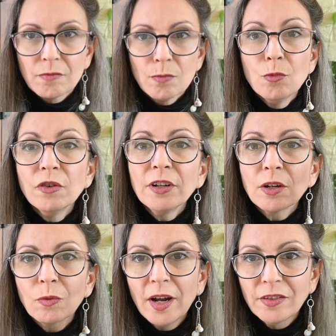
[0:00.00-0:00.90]
Moving
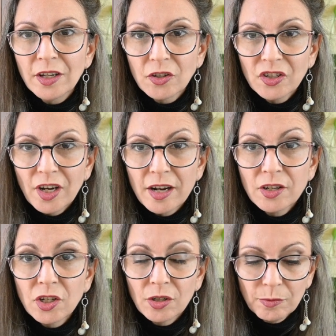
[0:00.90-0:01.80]
around the other side
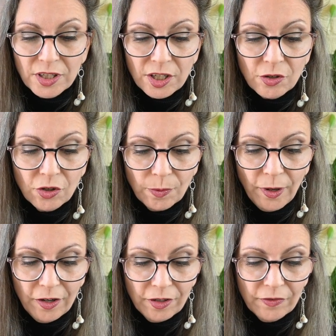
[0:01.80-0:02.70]
to the material
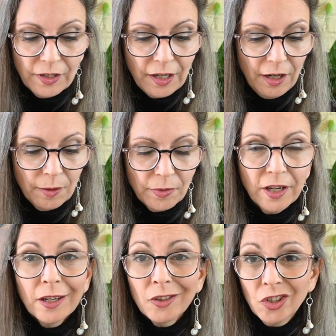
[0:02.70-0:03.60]
part of the cup,
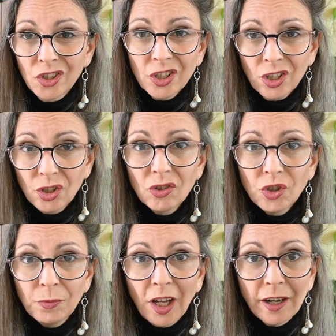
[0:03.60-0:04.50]
there's a
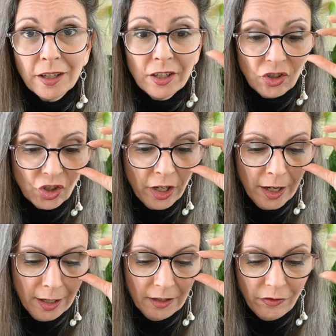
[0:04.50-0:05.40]
huge blockage.
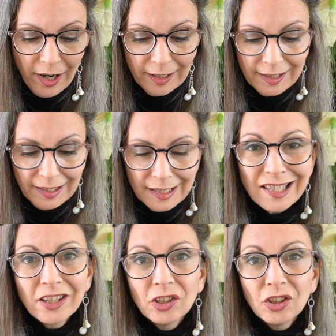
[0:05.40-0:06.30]
In fact, it
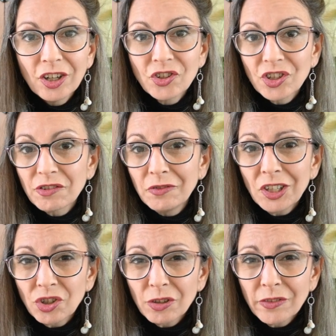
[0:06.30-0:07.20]
is the largest
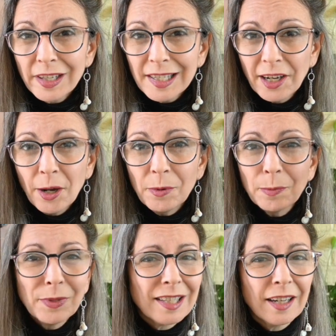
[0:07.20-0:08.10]
feature of this cup
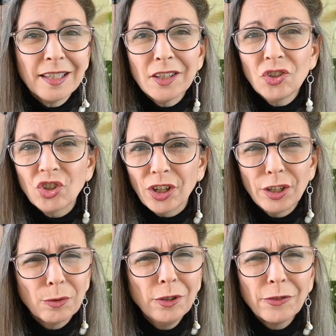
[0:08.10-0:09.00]
besides the
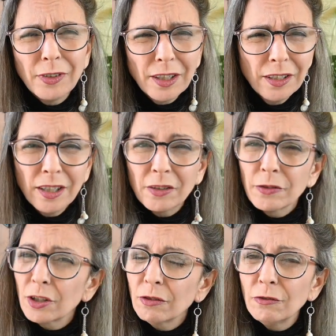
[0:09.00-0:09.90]
general feeling
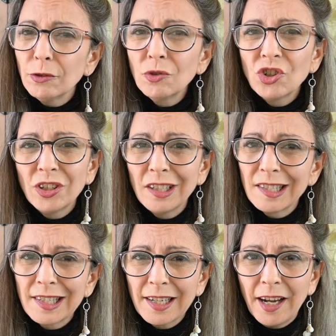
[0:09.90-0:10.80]
of confusion and
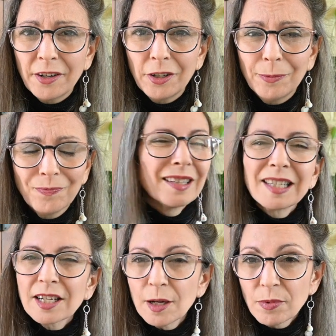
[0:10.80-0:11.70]
scatter.
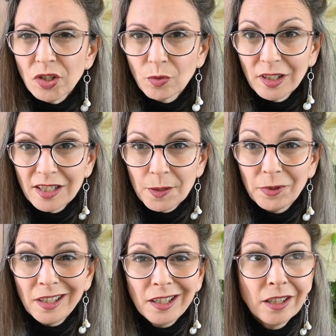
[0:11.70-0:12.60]
This cup is really
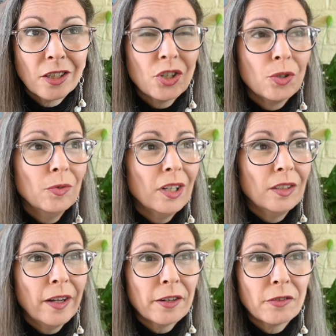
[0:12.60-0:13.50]
speaking to a
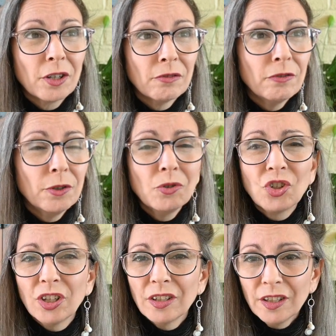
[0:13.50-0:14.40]
lot of
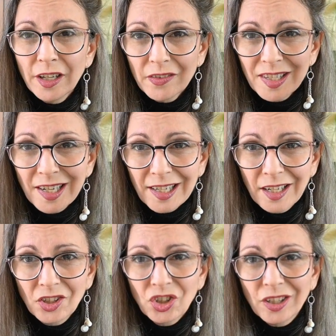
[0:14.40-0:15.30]
confusion, a lot of
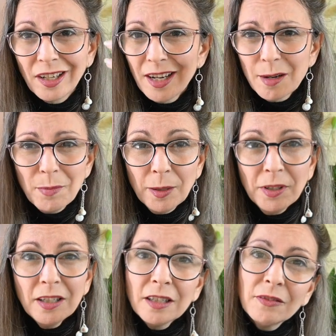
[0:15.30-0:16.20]
stagnation, maybe
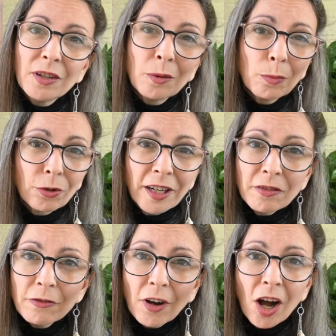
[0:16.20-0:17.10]
even
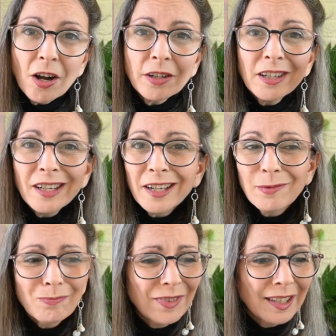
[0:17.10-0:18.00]
brain fog,
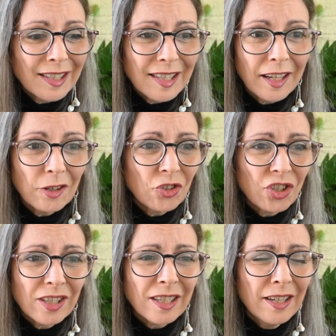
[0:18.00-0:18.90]
things that are
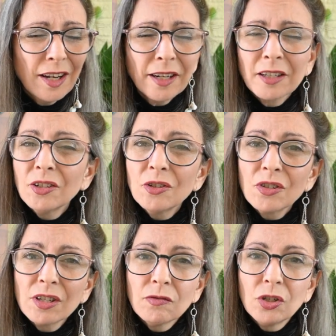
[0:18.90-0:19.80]
just not
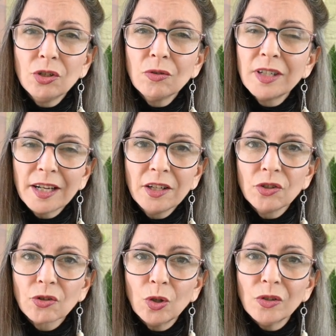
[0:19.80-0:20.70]
conducive to you getting
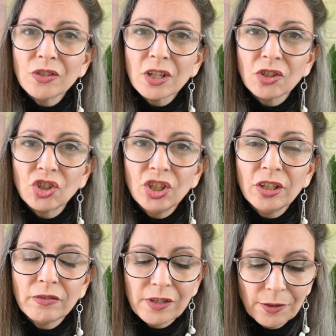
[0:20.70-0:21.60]
your goals
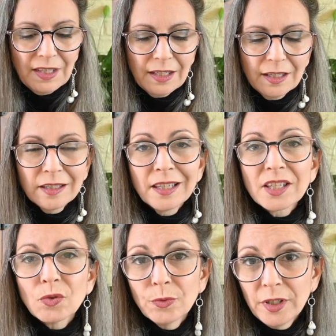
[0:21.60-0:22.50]
achieved.
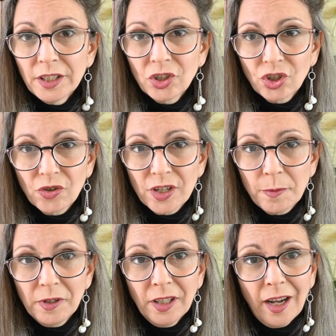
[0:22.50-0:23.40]
This really shows
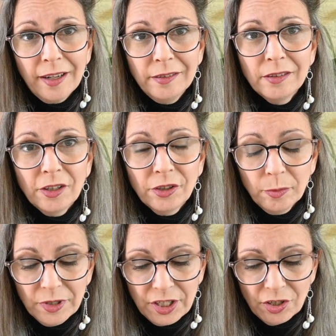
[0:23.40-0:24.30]
up a lot on the
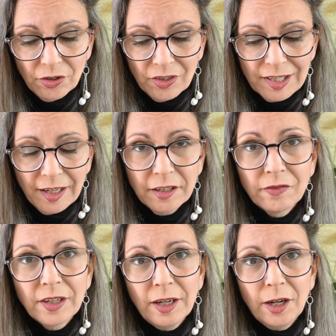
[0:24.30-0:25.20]
material side of
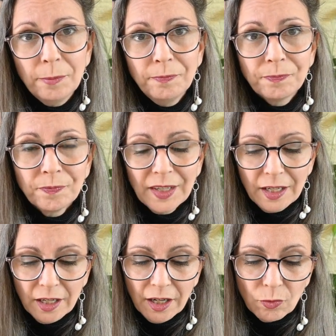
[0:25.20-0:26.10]
the cup.
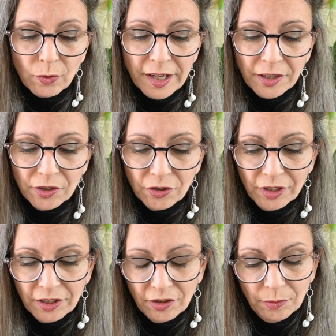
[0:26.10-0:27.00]
Right
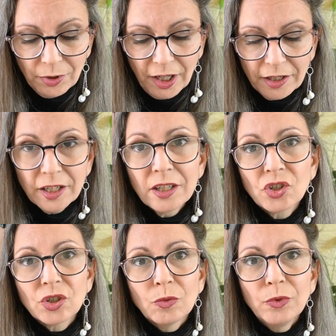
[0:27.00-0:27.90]
underneath of the
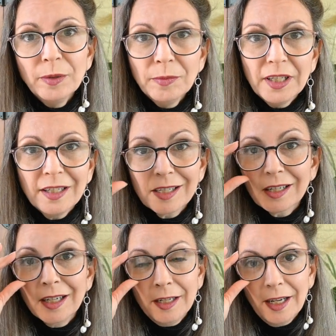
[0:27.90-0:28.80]
blockage, we meet
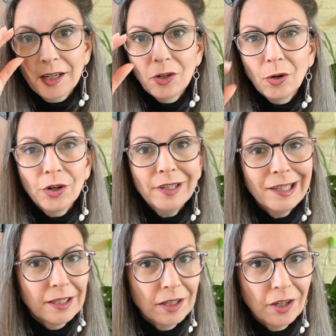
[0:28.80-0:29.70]
an acorn
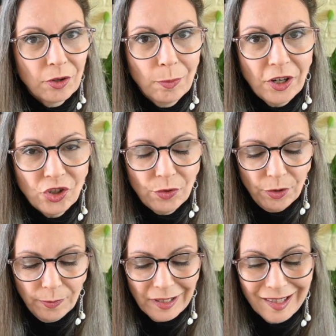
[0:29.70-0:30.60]
and another
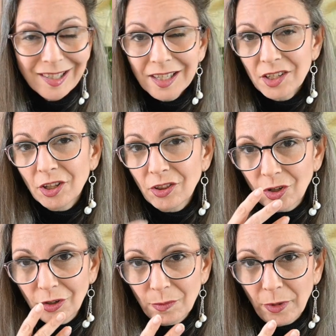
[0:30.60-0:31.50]
mushroom. This is the
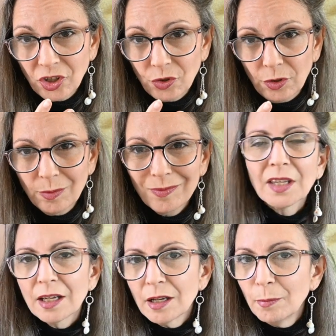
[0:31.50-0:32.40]
third mushroom.
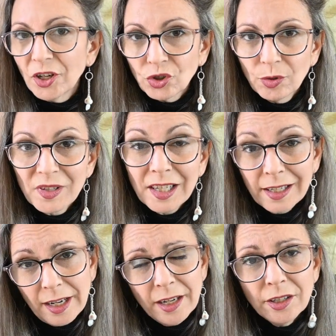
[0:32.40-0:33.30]
Mushrooms,
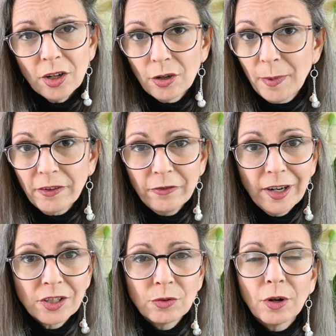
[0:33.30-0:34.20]
again, are about
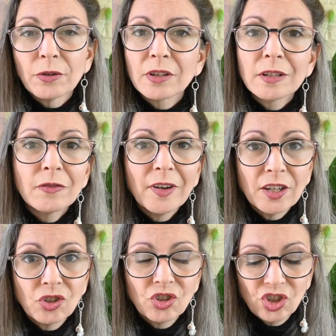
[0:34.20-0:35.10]
fast growth,
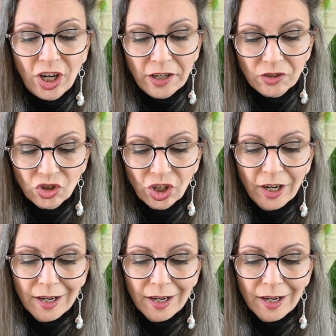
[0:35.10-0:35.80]
fast change,